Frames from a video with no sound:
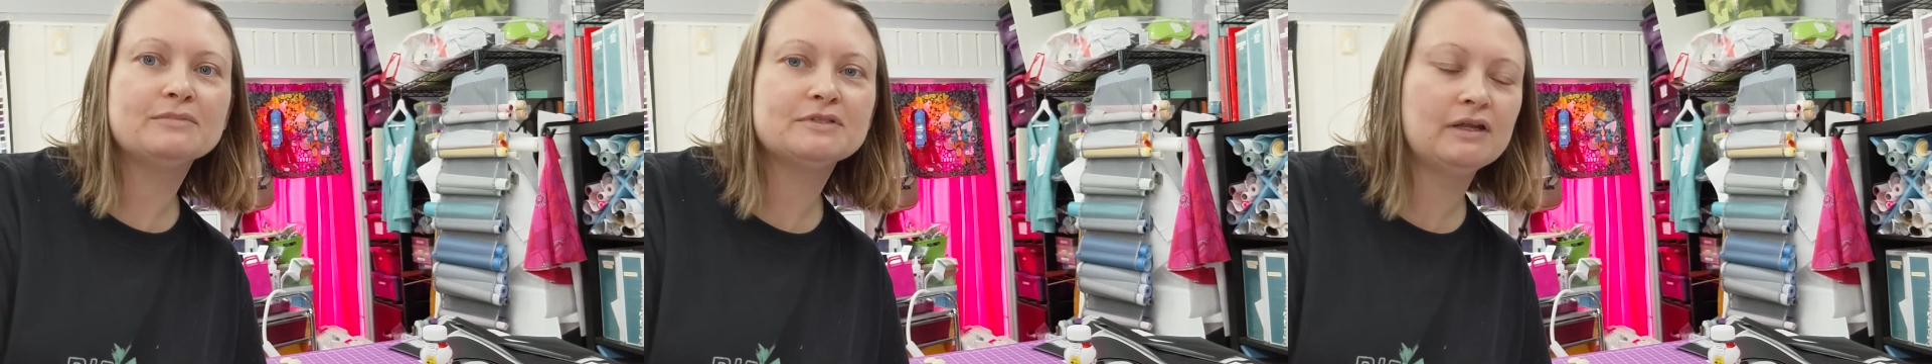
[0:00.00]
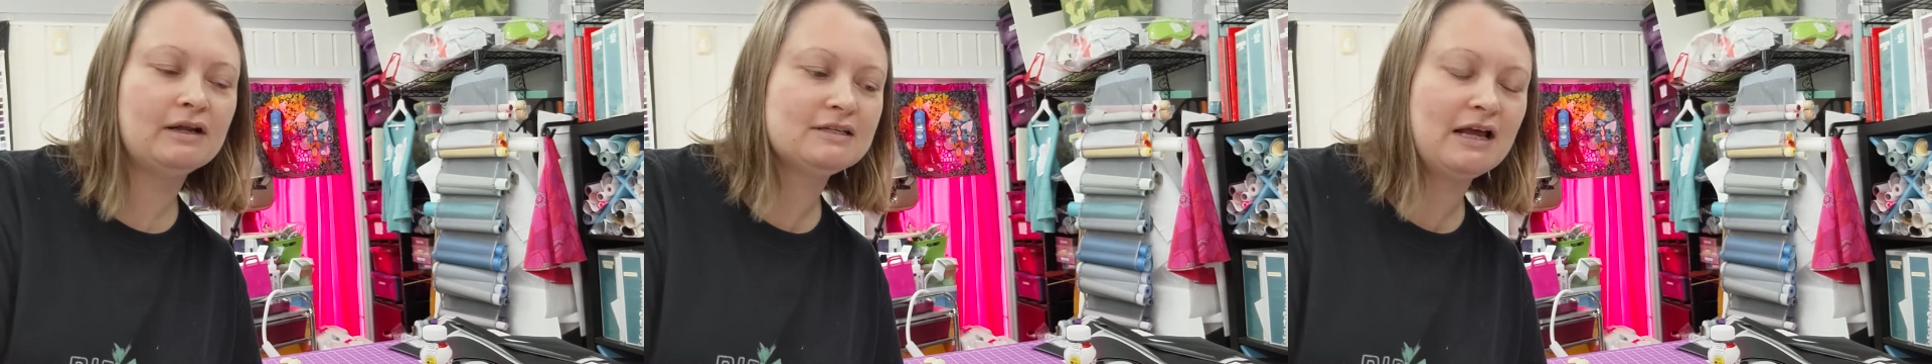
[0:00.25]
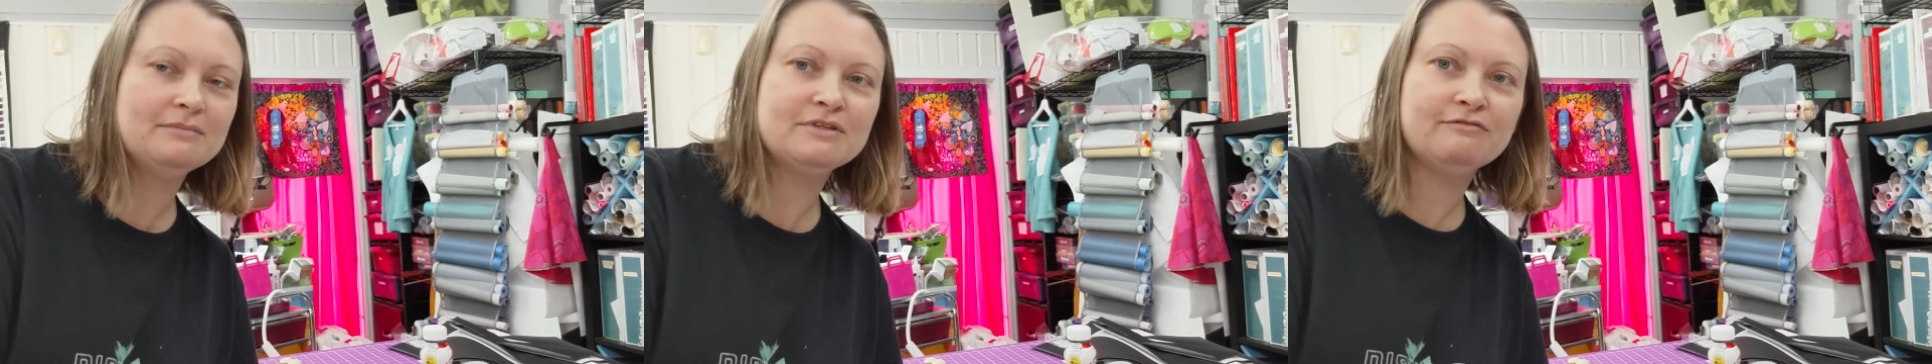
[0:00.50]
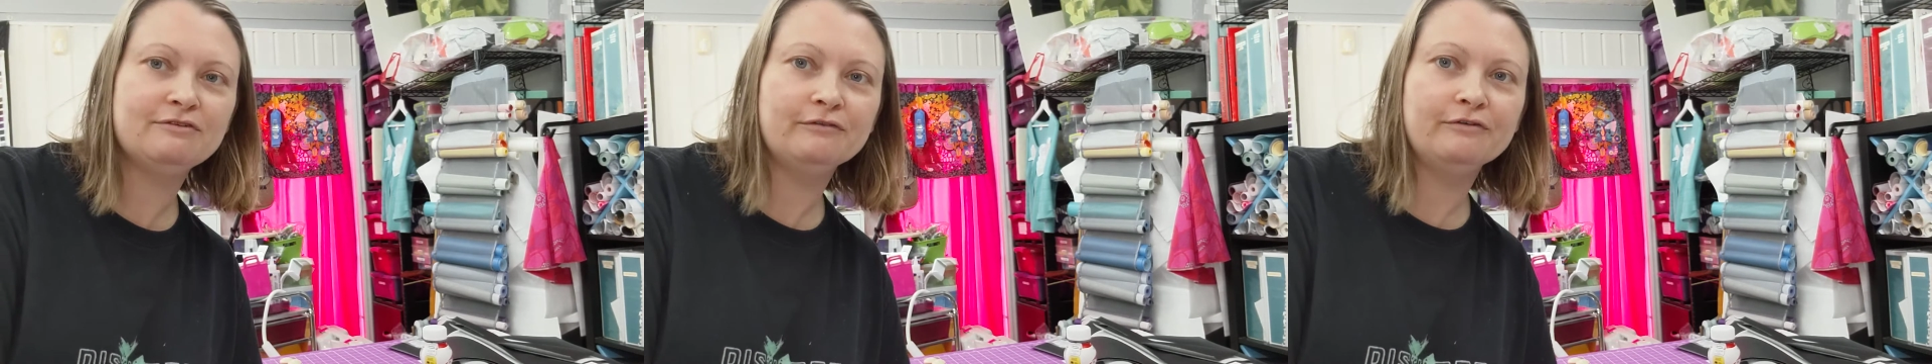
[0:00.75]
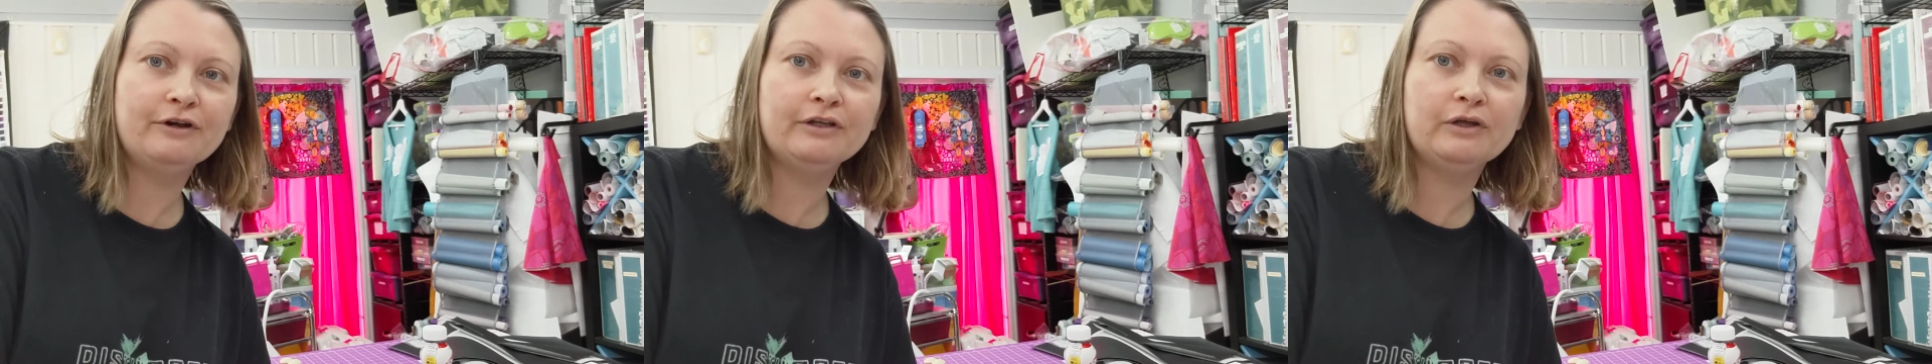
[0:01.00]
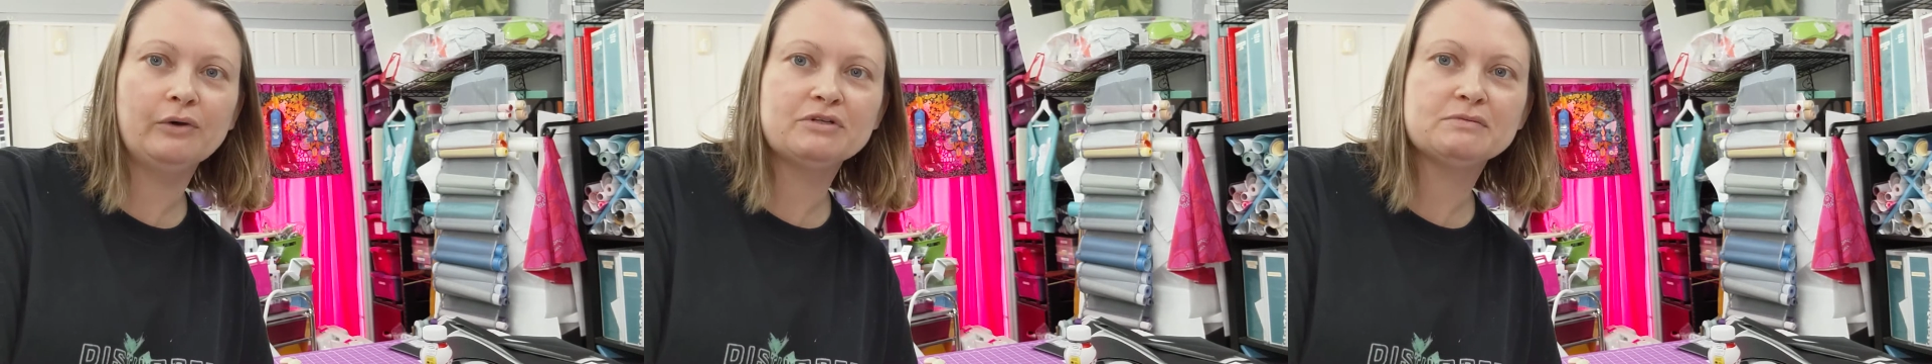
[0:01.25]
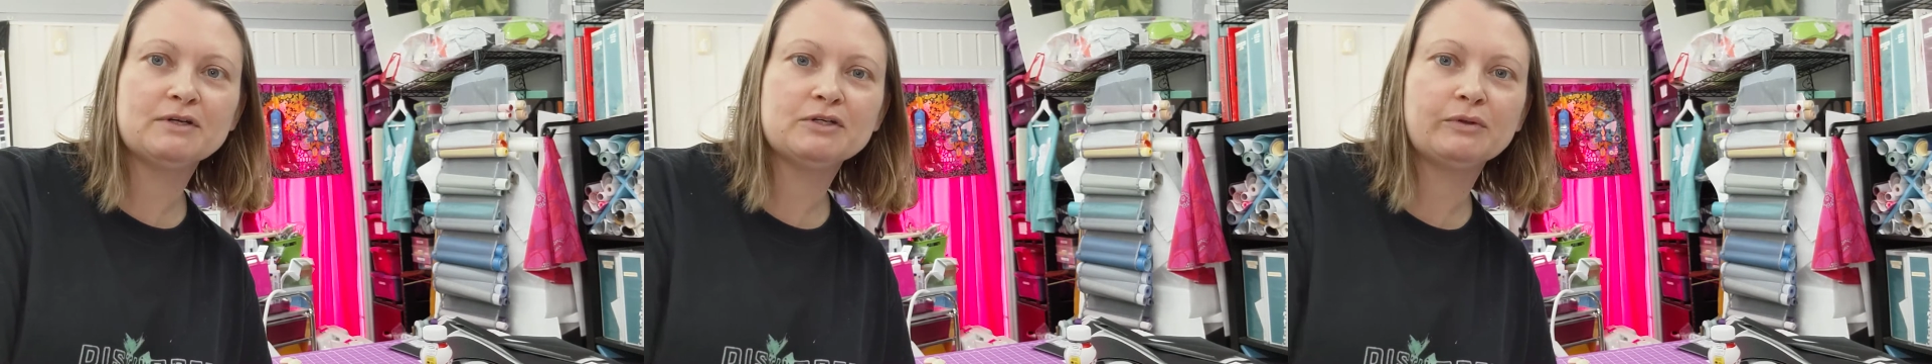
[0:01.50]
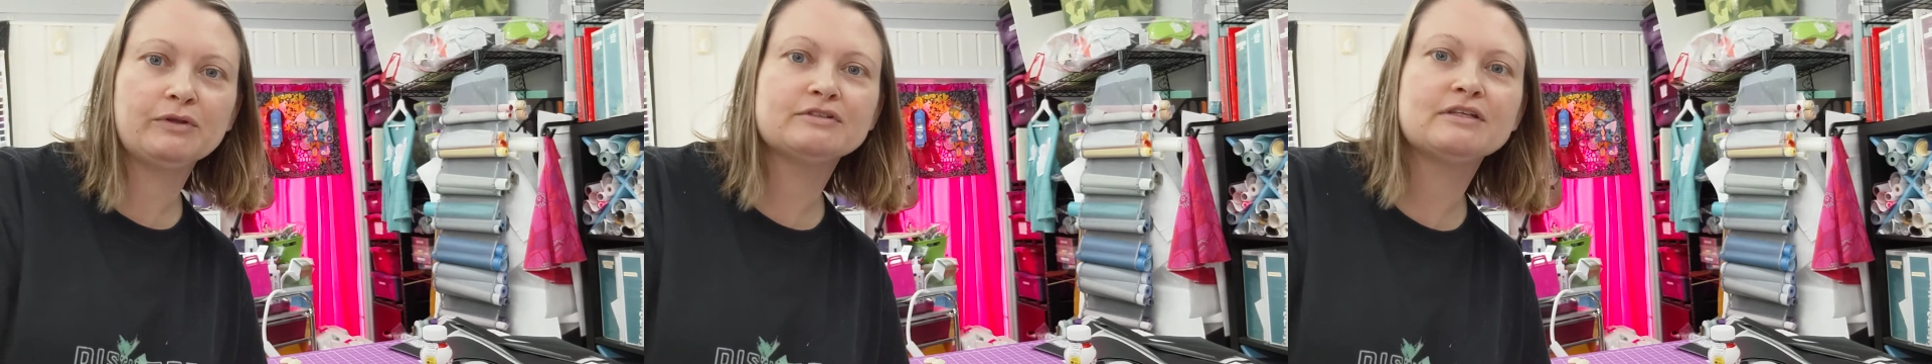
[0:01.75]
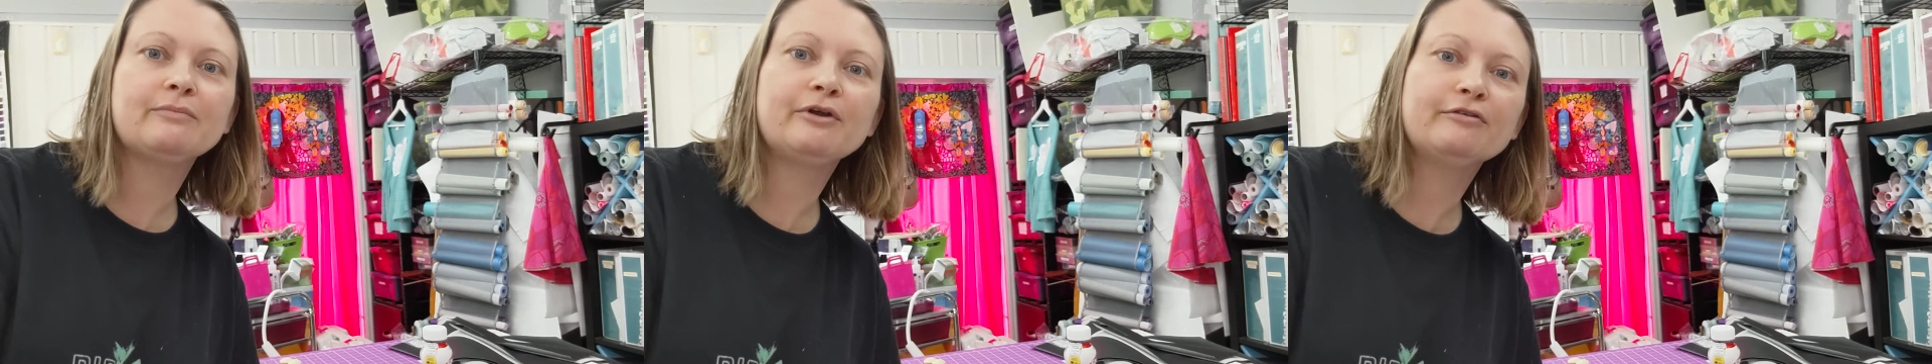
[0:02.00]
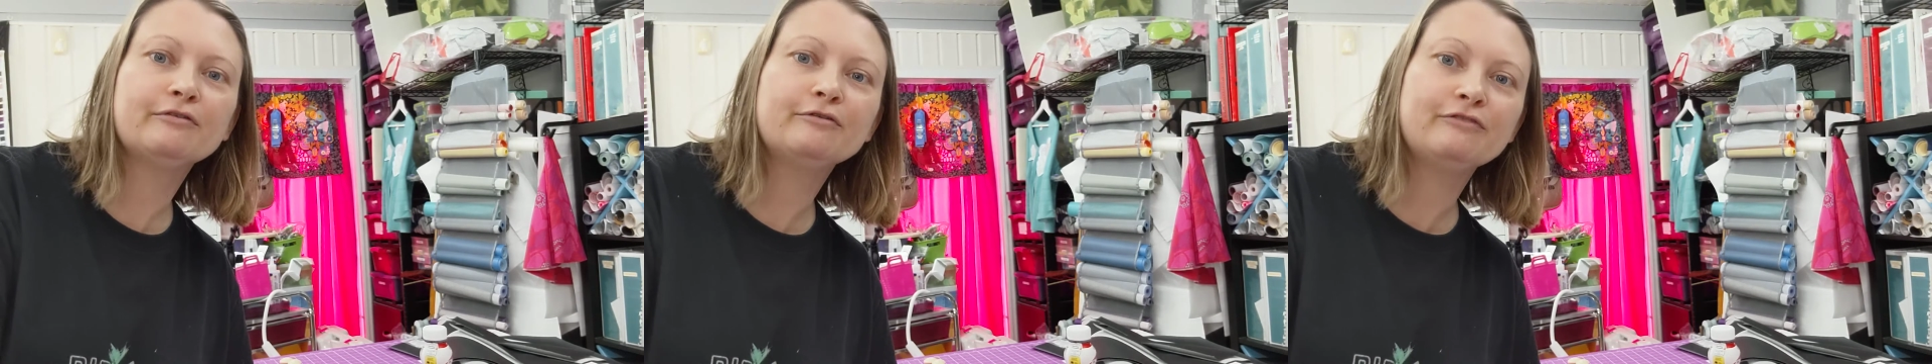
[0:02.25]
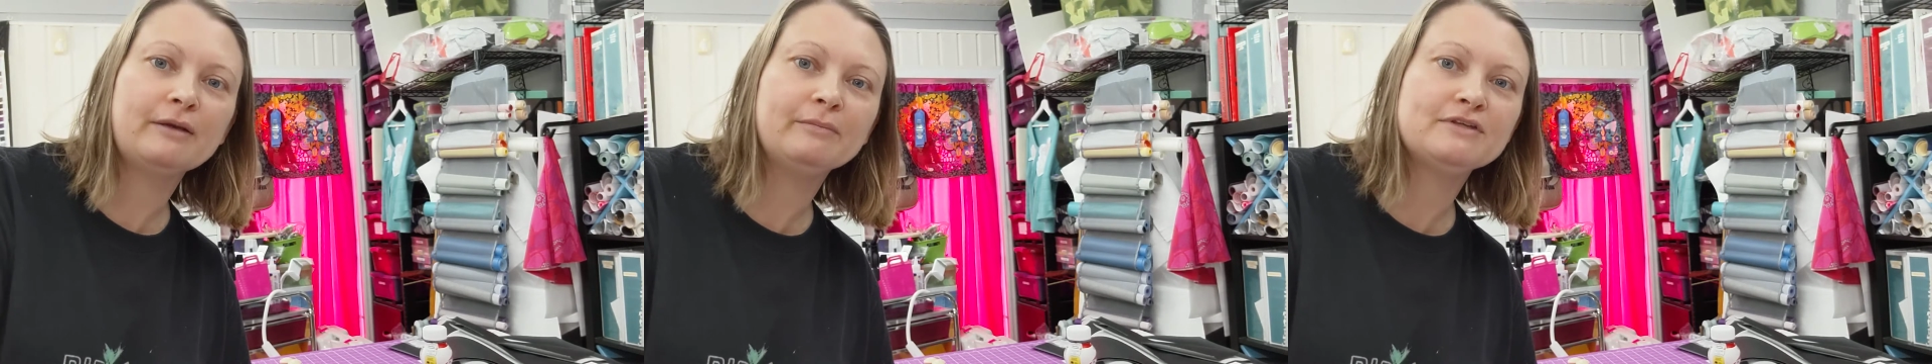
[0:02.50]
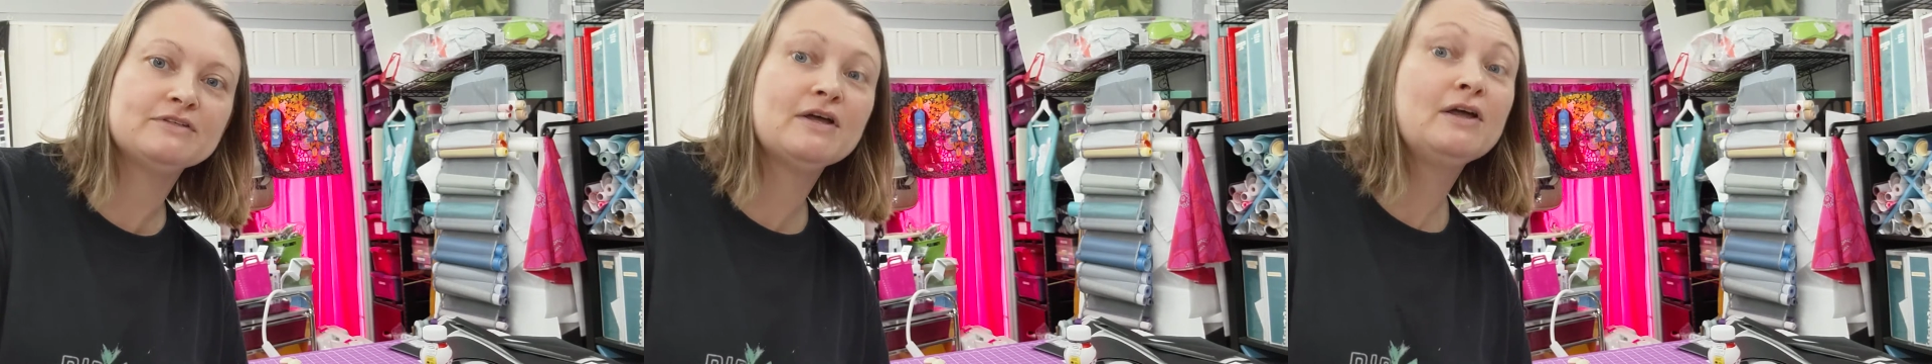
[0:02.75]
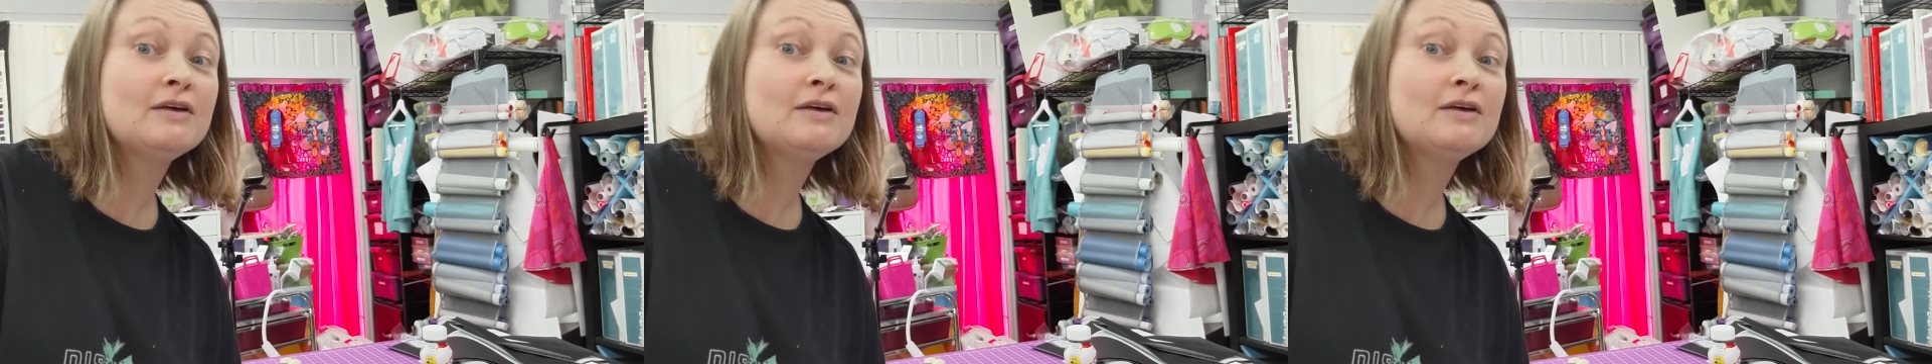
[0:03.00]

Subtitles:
So a lot of times they feel very alone, especially when they're separated from their families.